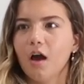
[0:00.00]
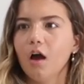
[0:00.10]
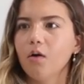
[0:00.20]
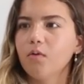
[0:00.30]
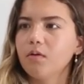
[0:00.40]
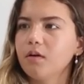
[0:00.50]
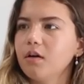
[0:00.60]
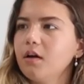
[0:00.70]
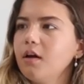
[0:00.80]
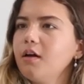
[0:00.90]
Oh.
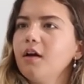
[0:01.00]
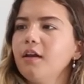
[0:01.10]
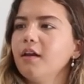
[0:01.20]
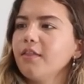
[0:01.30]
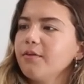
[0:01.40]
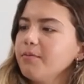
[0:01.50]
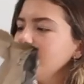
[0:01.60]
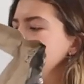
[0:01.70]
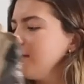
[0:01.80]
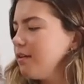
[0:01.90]
Another
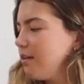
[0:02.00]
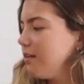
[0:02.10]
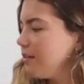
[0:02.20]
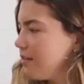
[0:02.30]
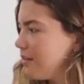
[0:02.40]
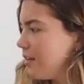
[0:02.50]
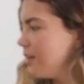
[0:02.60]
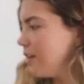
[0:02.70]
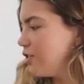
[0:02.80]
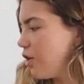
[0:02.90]

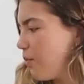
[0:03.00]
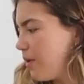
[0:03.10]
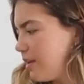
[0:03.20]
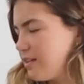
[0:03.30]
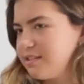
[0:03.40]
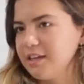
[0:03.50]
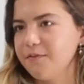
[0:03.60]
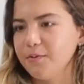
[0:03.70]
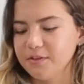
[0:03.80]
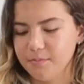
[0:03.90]
one? Did you open it to see if
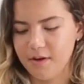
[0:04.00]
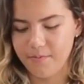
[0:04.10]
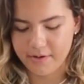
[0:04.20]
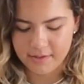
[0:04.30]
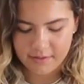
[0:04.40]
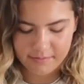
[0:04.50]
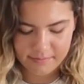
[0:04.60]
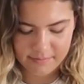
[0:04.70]
it was my present?